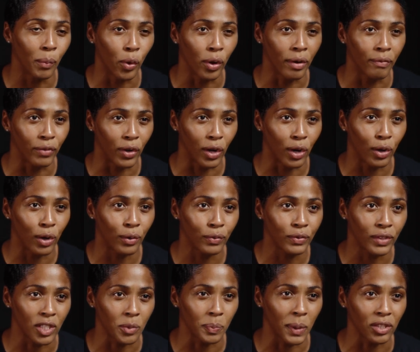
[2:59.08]
more
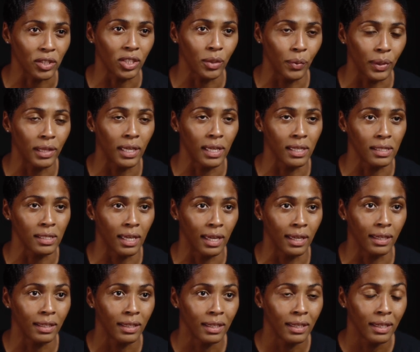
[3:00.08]
involved, especially with things
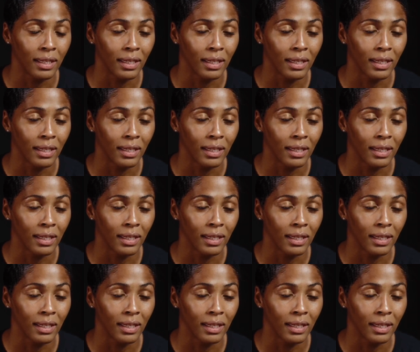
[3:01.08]
that